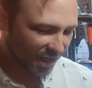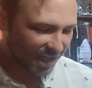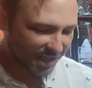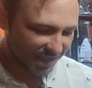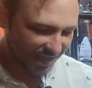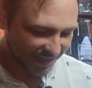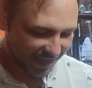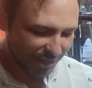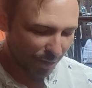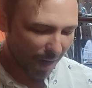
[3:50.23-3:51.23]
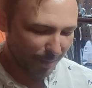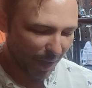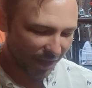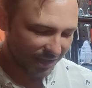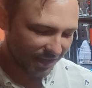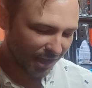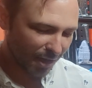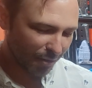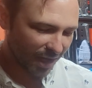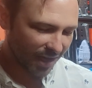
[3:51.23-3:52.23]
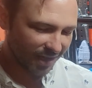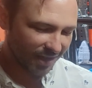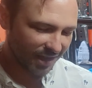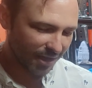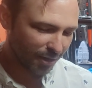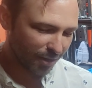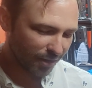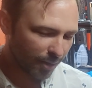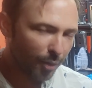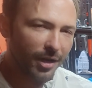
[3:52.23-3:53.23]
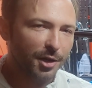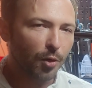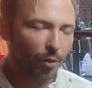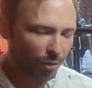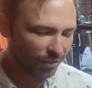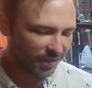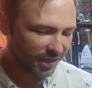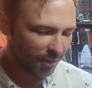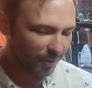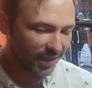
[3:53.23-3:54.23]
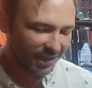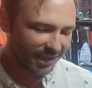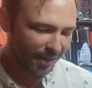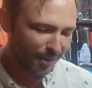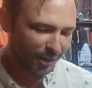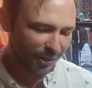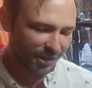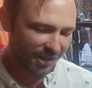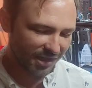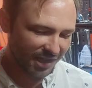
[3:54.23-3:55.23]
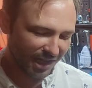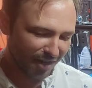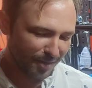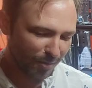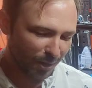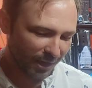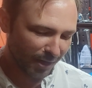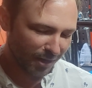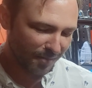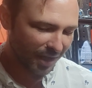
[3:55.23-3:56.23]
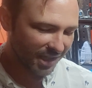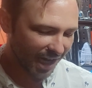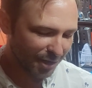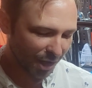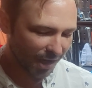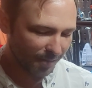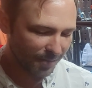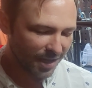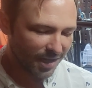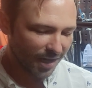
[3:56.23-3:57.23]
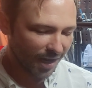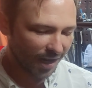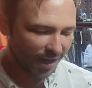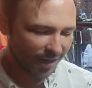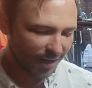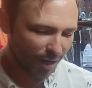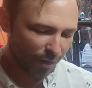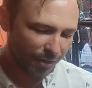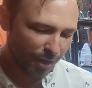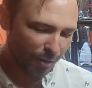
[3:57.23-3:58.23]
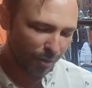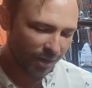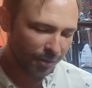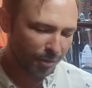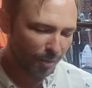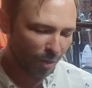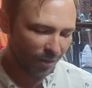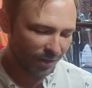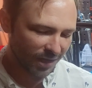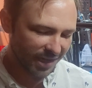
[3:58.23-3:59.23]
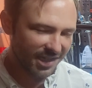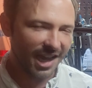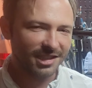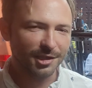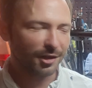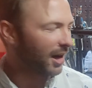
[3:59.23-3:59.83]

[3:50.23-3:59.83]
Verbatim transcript: these drop pods, you know, they're pretty cool. They're really similar to the thing I've been working on in my day job, although a little more intense on